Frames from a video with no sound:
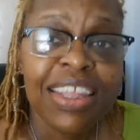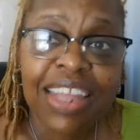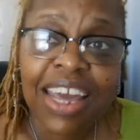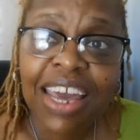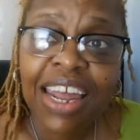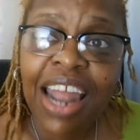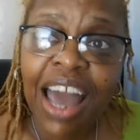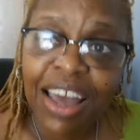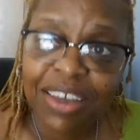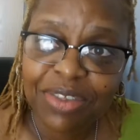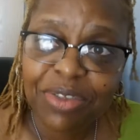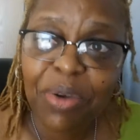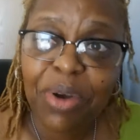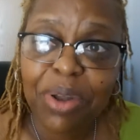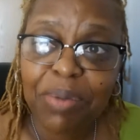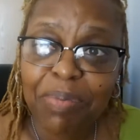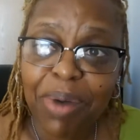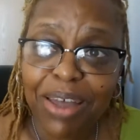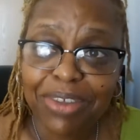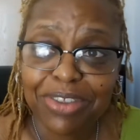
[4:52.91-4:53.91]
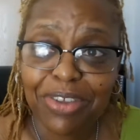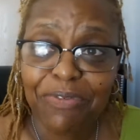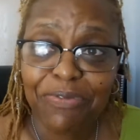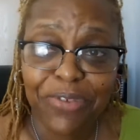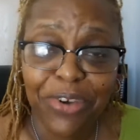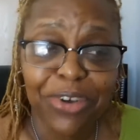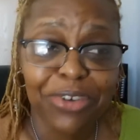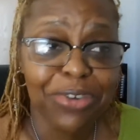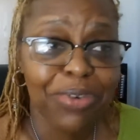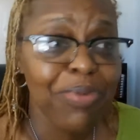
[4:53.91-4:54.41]
Then I thought about the
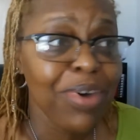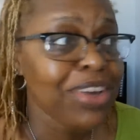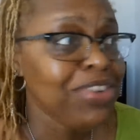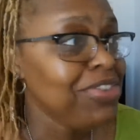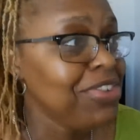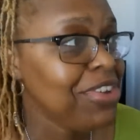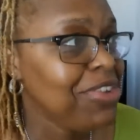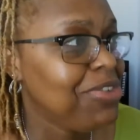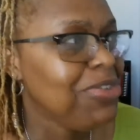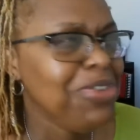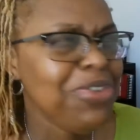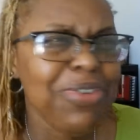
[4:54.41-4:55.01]
first question.